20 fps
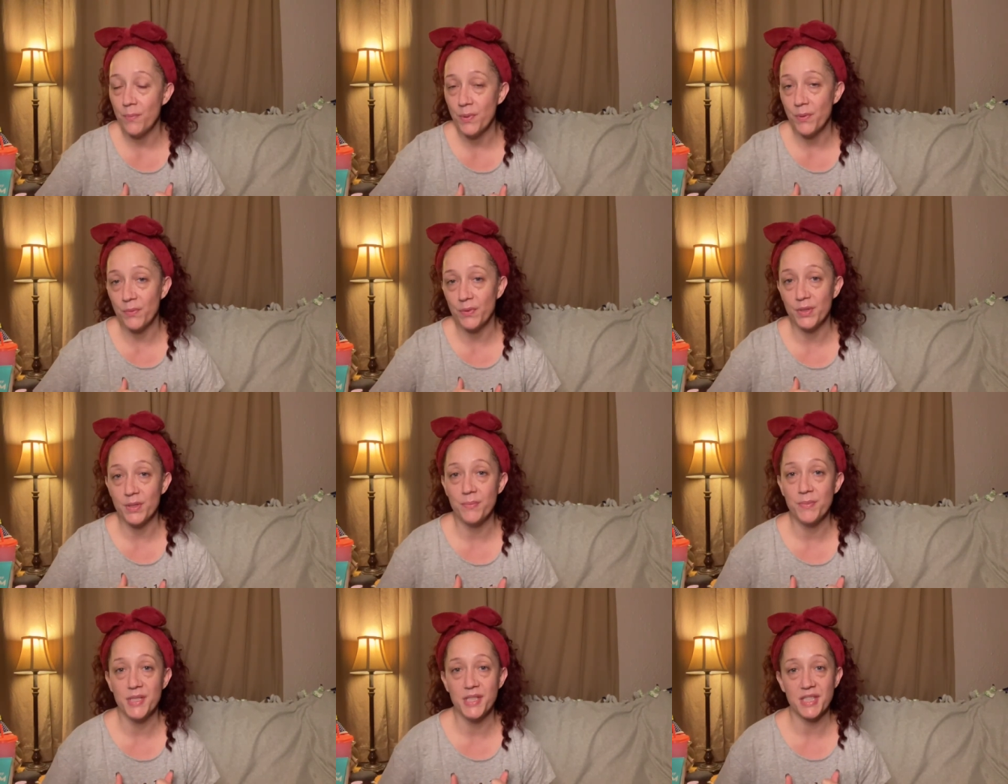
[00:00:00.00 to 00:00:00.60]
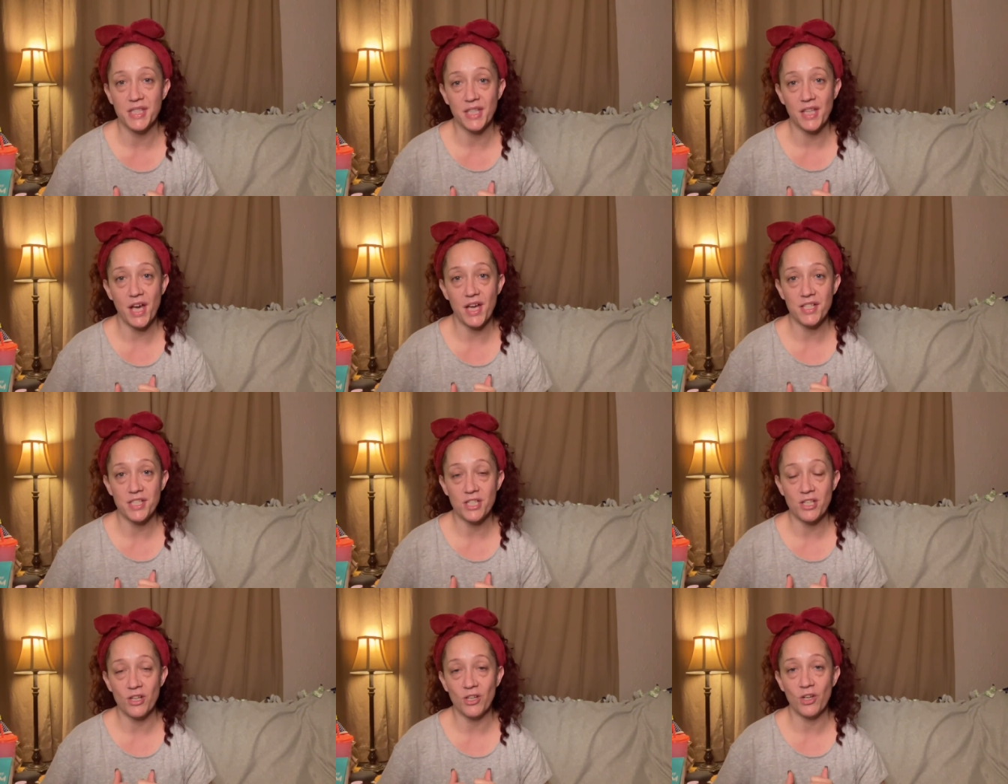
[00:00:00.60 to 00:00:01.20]
It really means a lot
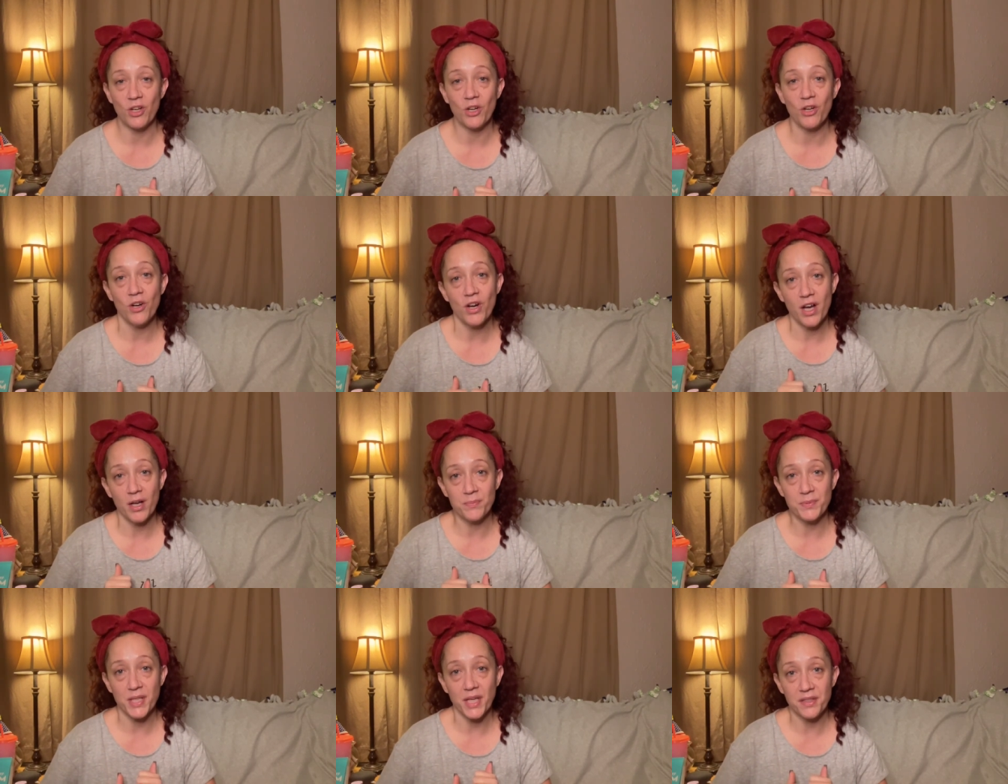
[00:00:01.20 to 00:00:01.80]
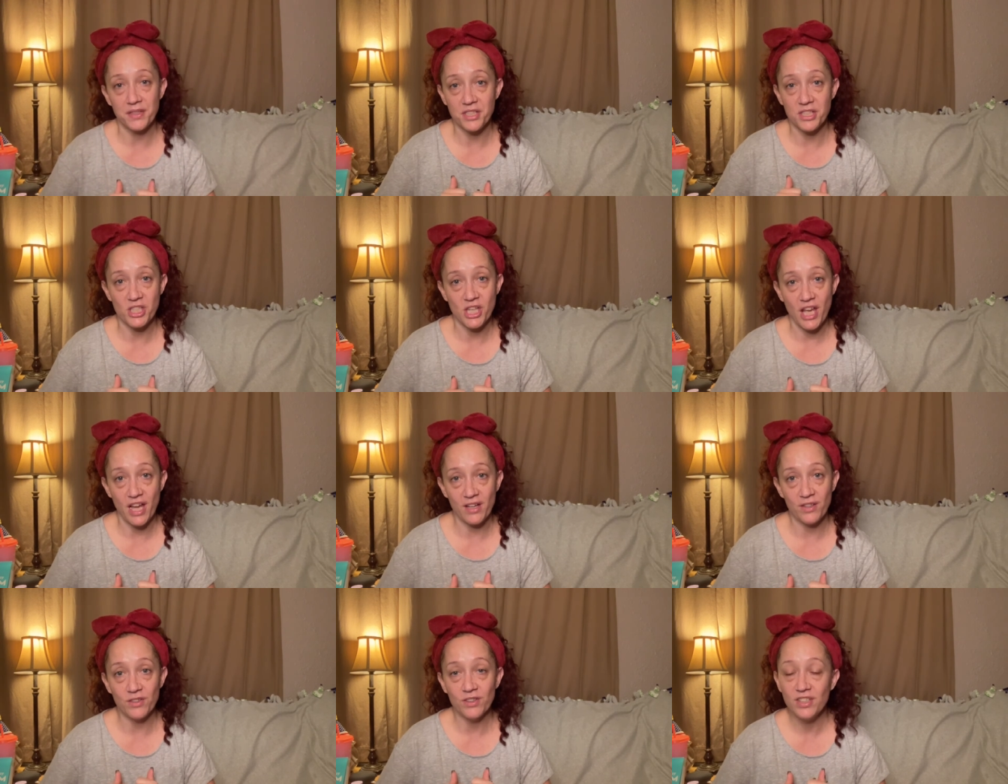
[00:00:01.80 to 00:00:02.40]
to your girl, helps out the
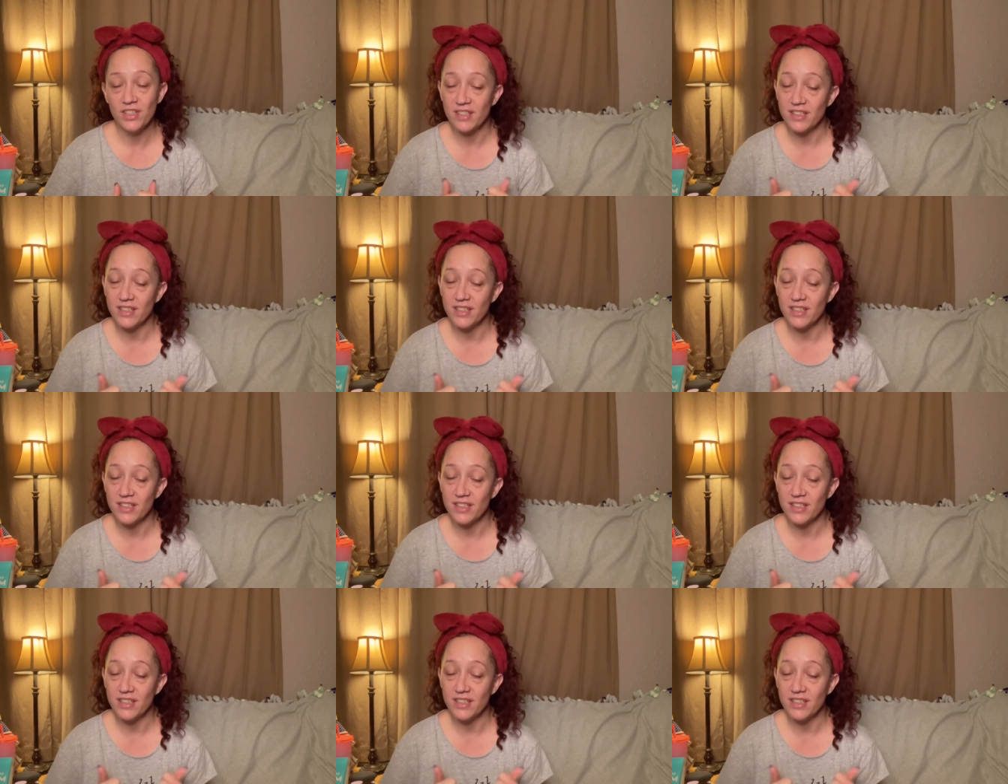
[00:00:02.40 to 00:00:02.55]
channel,